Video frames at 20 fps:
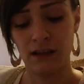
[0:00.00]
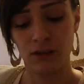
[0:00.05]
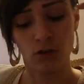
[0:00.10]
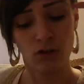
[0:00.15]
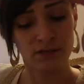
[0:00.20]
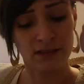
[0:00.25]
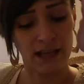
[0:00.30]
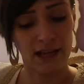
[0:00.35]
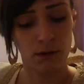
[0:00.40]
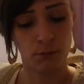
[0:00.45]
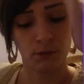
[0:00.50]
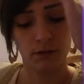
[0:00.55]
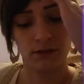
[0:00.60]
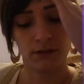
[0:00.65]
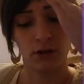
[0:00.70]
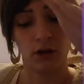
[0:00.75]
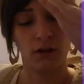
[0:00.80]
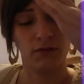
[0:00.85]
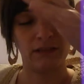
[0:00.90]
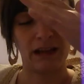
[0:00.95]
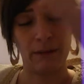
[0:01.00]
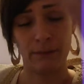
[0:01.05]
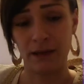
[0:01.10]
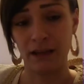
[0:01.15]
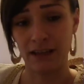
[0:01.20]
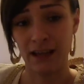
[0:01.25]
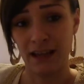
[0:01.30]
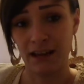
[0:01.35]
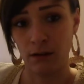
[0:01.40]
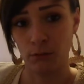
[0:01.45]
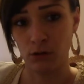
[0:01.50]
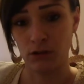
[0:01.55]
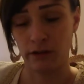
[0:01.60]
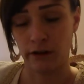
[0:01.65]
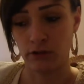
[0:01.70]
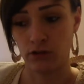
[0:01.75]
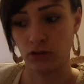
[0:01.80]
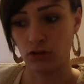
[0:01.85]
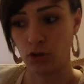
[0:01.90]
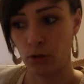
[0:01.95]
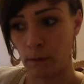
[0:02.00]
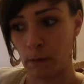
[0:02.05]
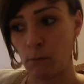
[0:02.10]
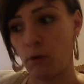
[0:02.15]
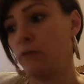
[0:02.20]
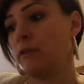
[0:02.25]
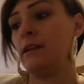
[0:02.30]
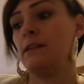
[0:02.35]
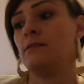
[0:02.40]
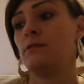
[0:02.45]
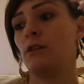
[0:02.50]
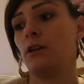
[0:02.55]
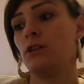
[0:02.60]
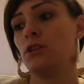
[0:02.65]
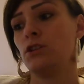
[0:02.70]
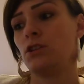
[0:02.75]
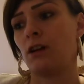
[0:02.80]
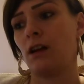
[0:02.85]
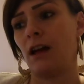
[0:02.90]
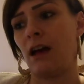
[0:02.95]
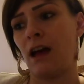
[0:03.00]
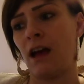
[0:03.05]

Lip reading: I'm not saying I wouldn't cloth nappy again. I'd just do a bit more research,